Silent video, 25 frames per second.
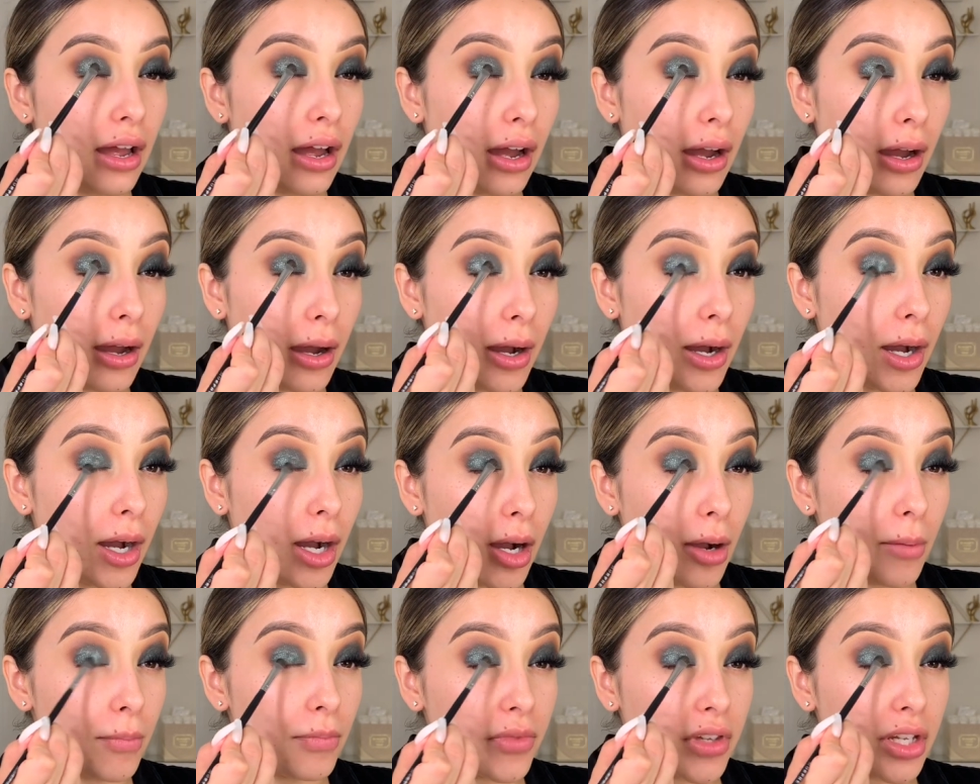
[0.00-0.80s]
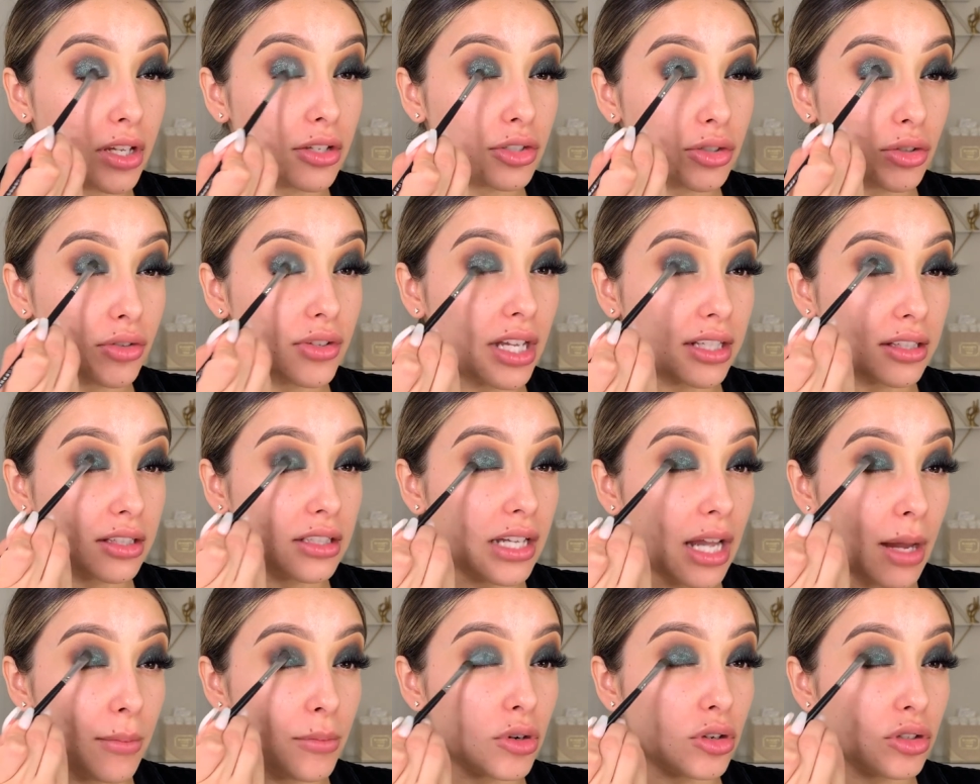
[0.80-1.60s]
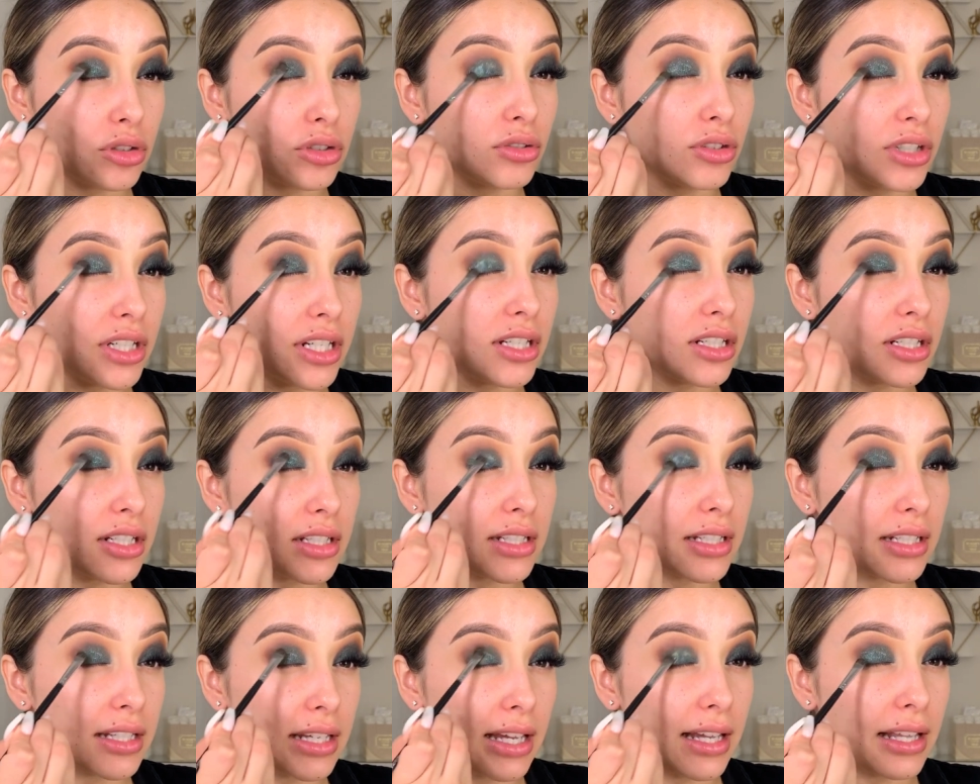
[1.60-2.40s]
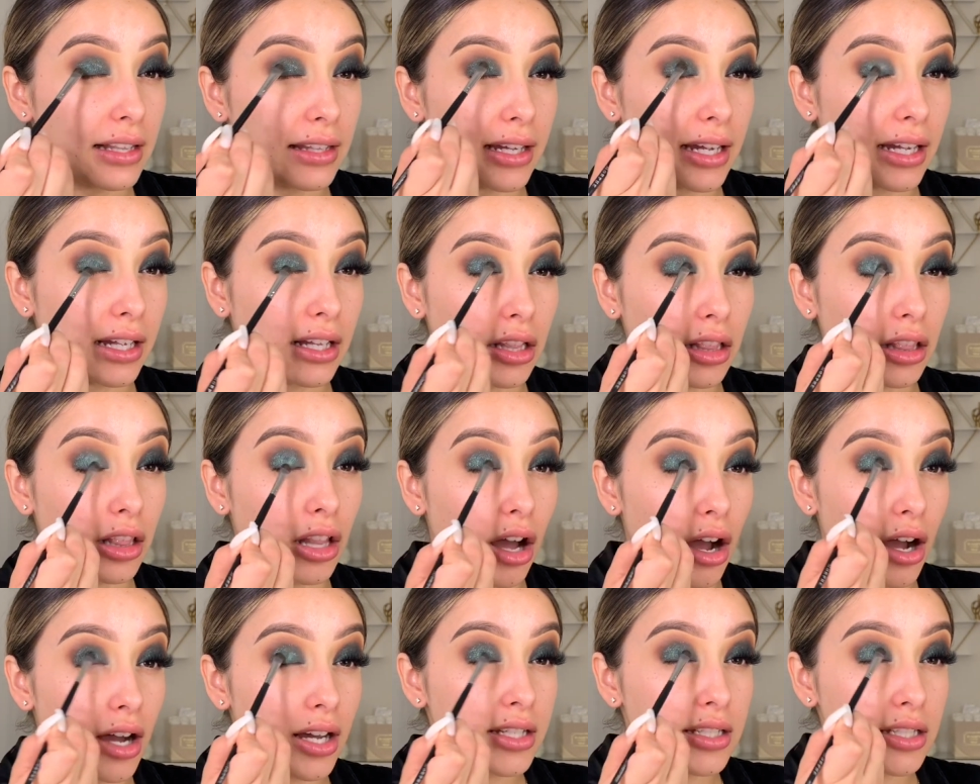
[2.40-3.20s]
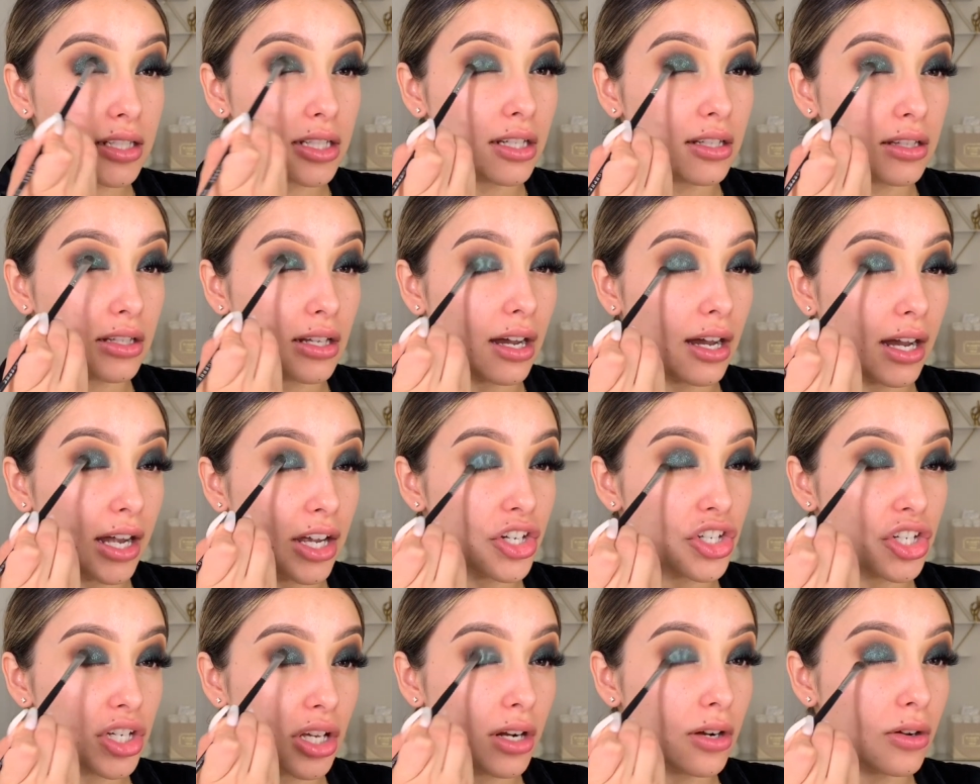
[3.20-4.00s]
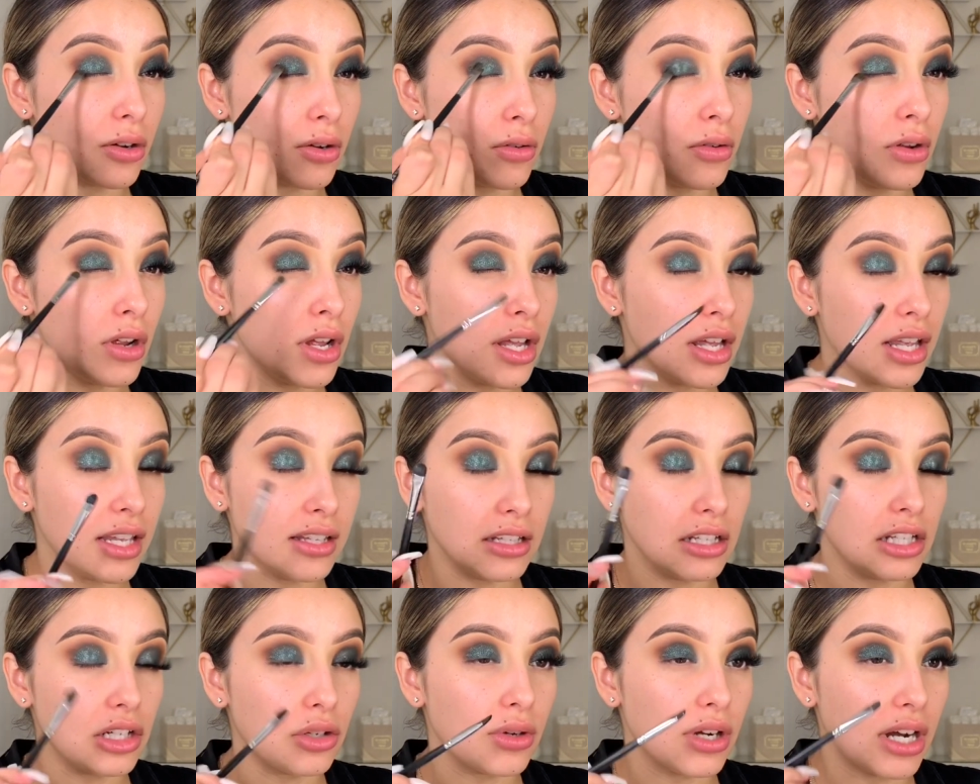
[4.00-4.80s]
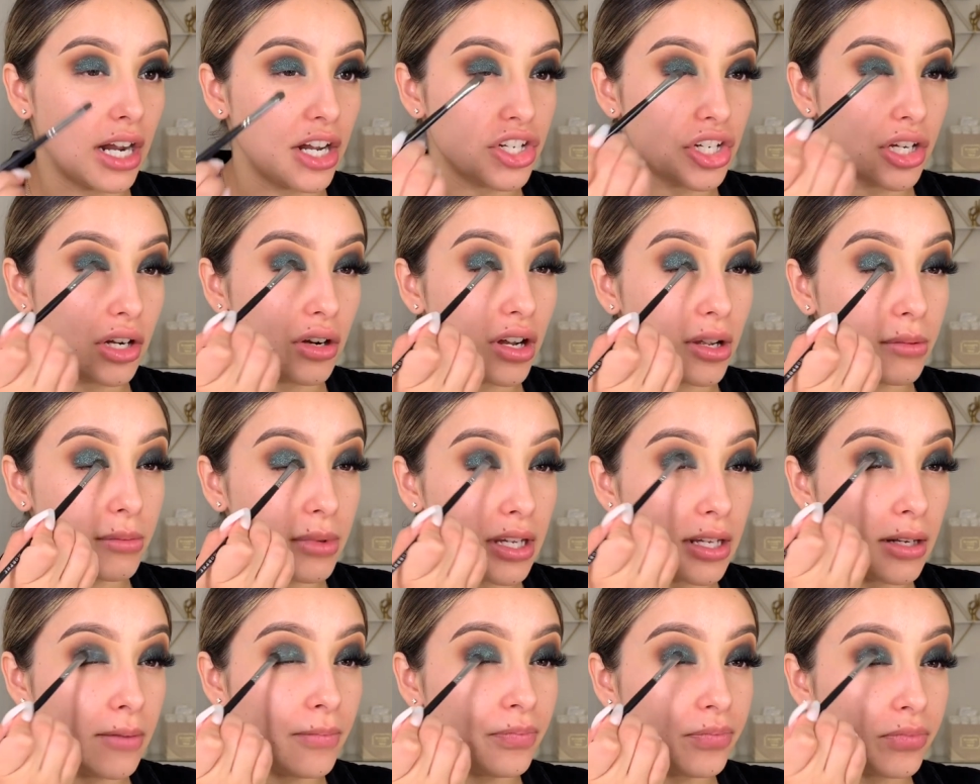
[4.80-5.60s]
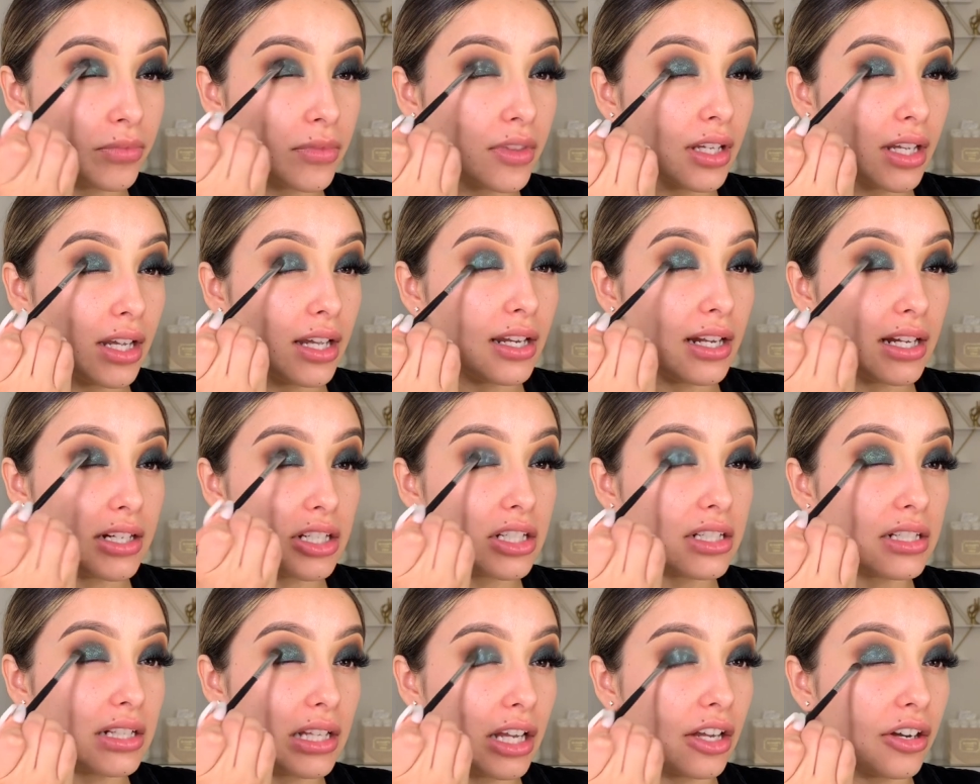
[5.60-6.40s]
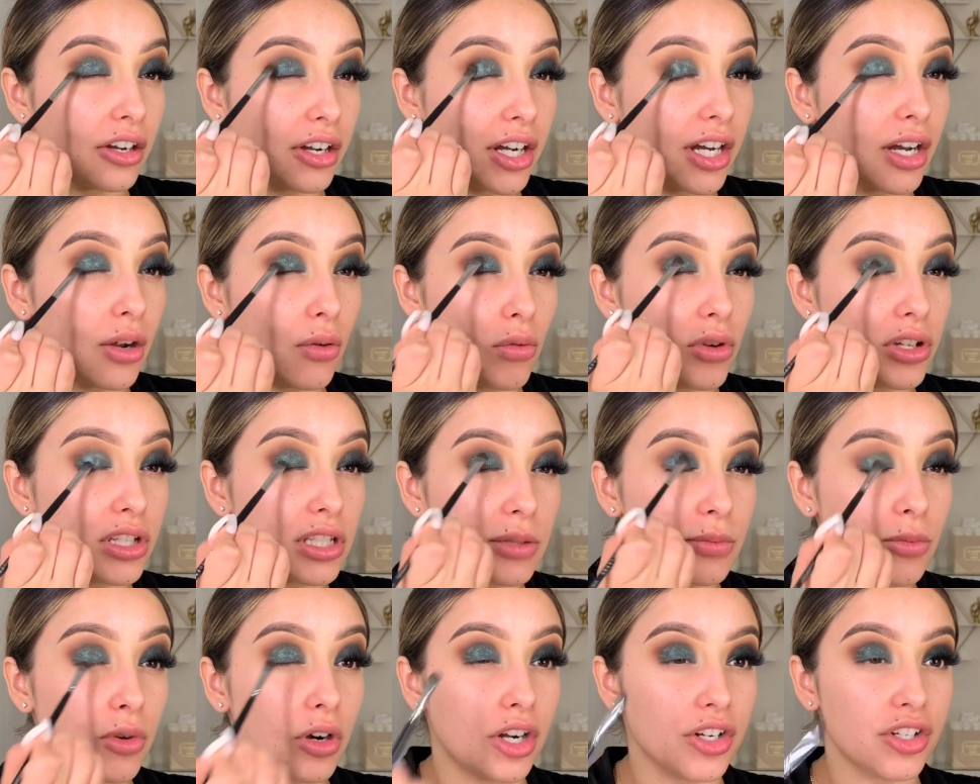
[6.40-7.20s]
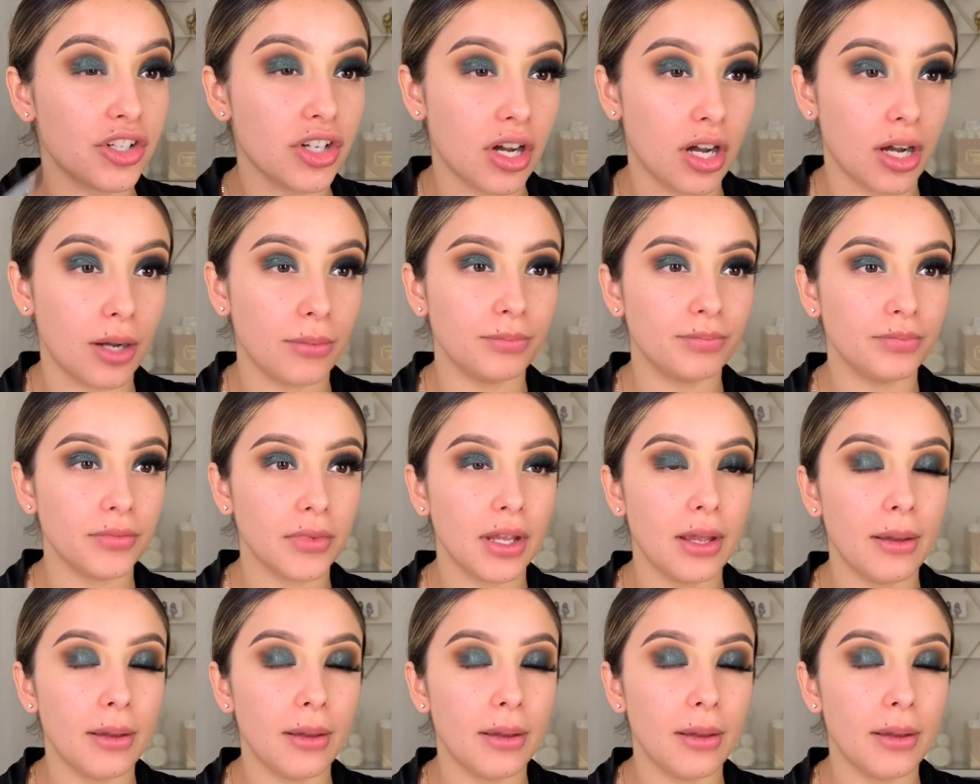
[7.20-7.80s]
so that the emerald green doesn't get like lost in the eyeshadow, in the liquid eyeshadow I mean, and I just layer it once more on top.